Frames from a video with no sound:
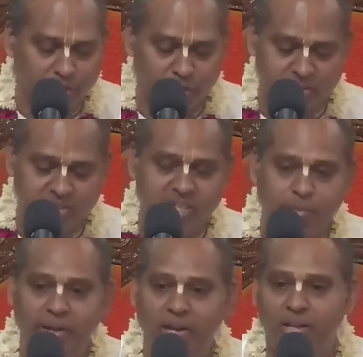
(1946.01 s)
So this is
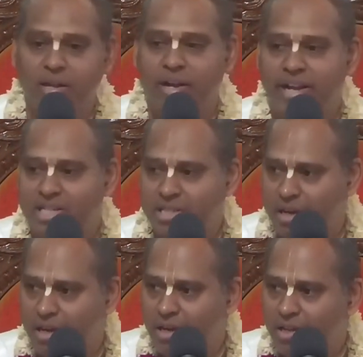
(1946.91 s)
typically the
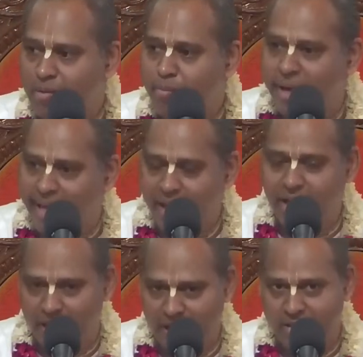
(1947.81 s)
conditioned
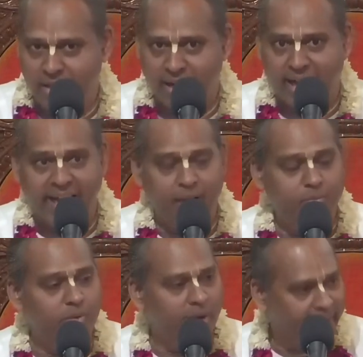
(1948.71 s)
mentality that I
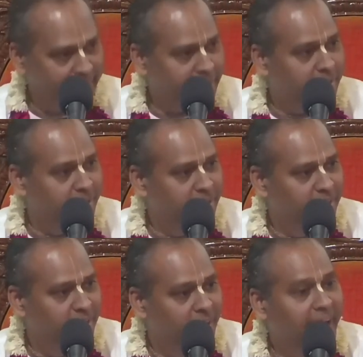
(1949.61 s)
am right,
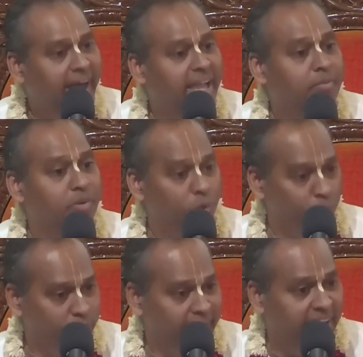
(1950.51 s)
I am
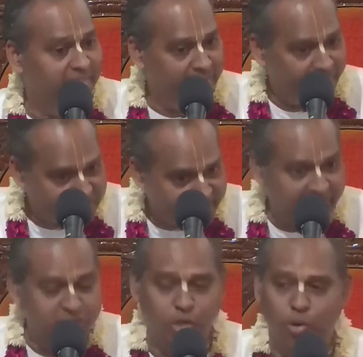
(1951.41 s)
good. And when we
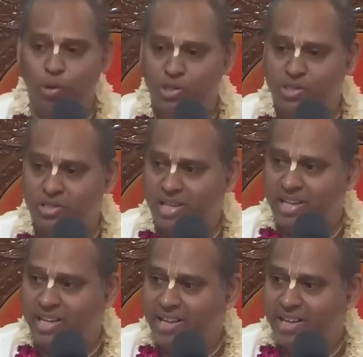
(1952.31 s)
change roles,